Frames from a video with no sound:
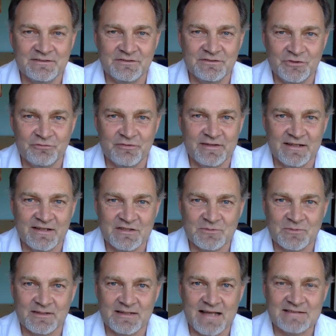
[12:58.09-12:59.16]
new videos
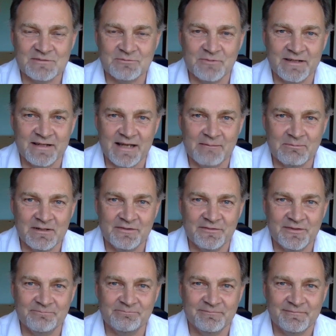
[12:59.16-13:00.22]
as and when I upload
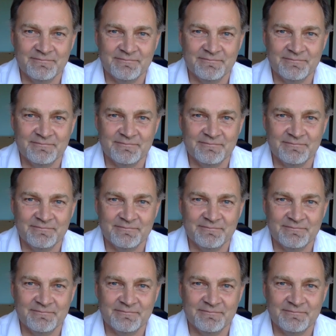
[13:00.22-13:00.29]
them.